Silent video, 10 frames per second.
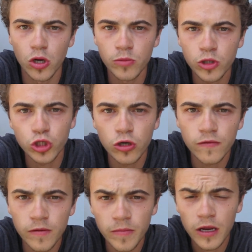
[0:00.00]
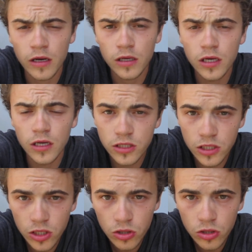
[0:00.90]
I'm not sure if I'm gonna
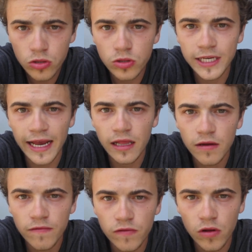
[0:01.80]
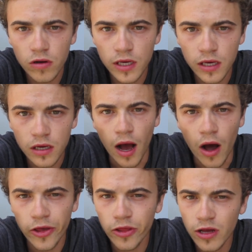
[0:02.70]
continue daily vlogging.
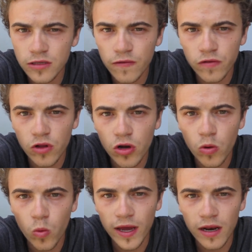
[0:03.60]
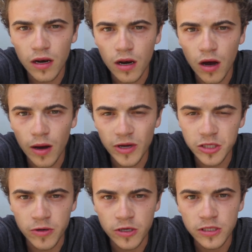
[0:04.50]
I only like to vlog when I'm
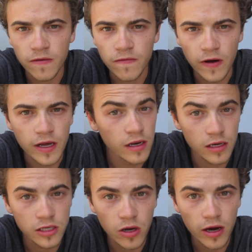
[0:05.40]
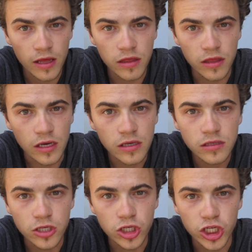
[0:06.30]
experiencing fun and exciting
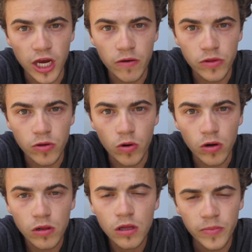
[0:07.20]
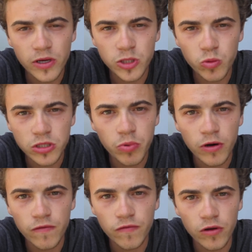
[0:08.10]
things to share with you all. Because what's the
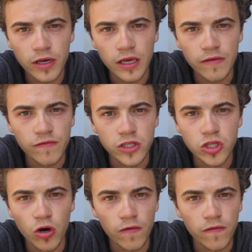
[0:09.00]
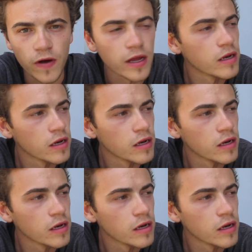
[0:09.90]
point of vlogging if it's not fun?